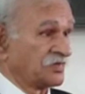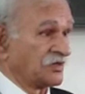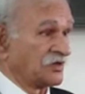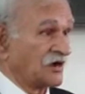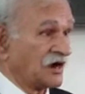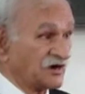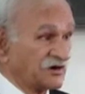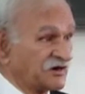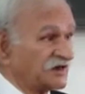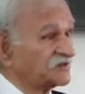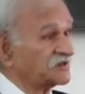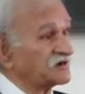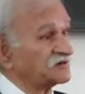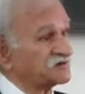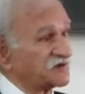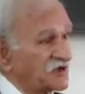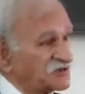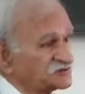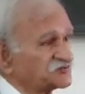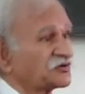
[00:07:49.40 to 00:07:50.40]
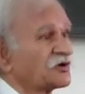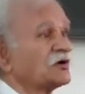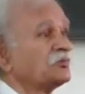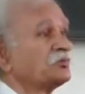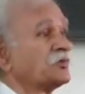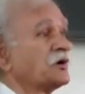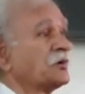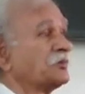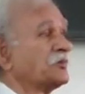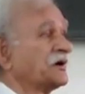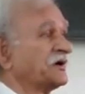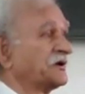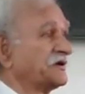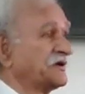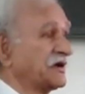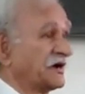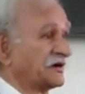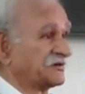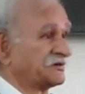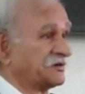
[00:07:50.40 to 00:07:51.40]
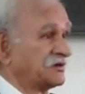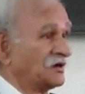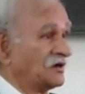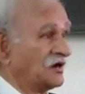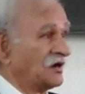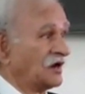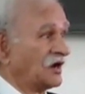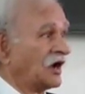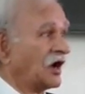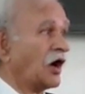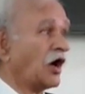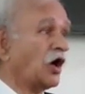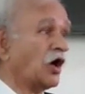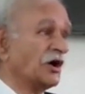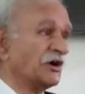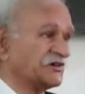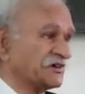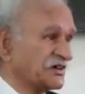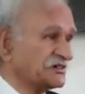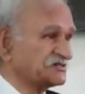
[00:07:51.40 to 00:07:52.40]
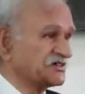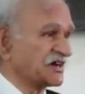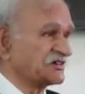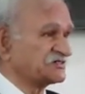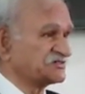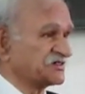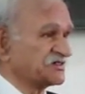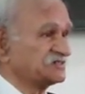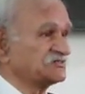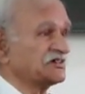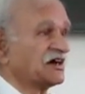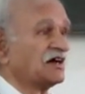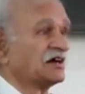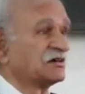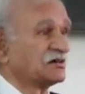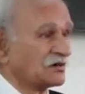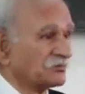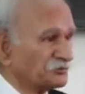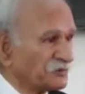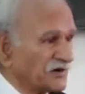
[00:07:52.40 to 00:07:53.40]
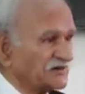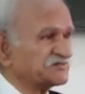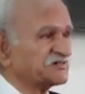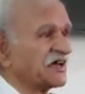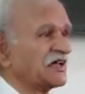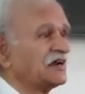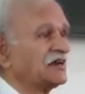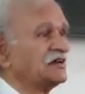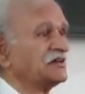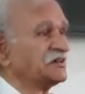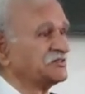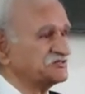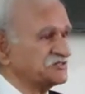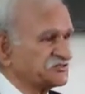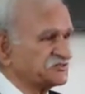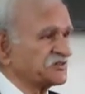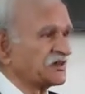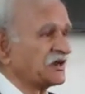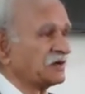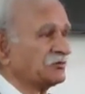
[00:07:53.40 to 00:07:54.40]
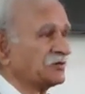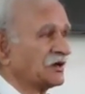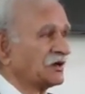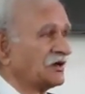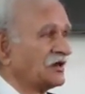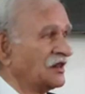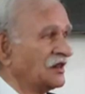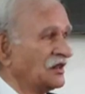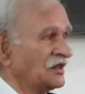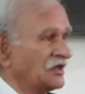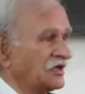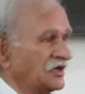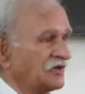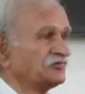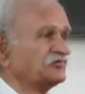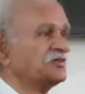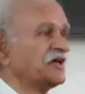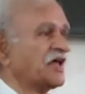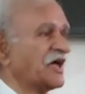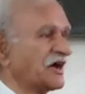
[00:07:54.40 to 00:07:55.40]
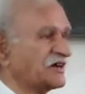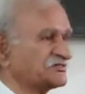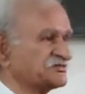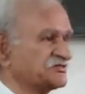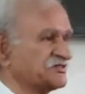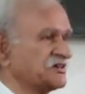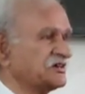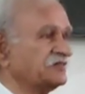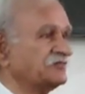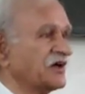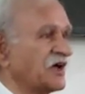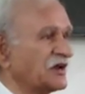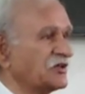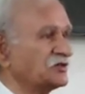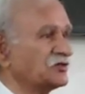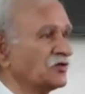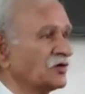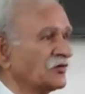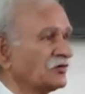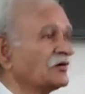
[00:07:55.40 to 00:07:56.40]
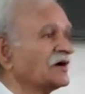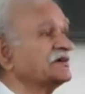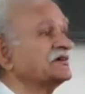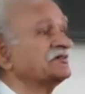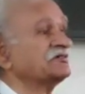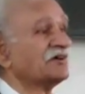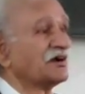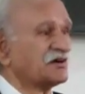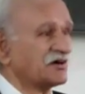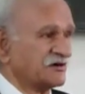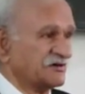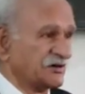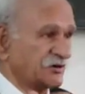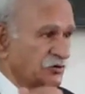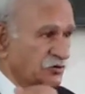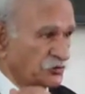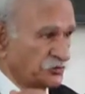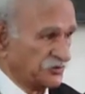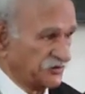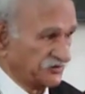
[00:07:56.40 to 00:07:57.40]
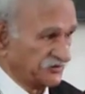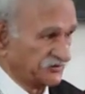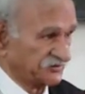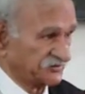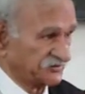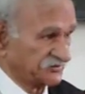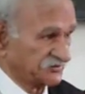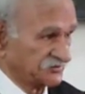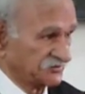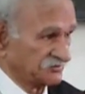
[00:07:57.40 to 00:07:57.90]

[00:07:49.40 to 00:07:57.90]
Under the Transfer of Property Act, all transactions are compulsorily registerable if they exceed value of 100 rupees.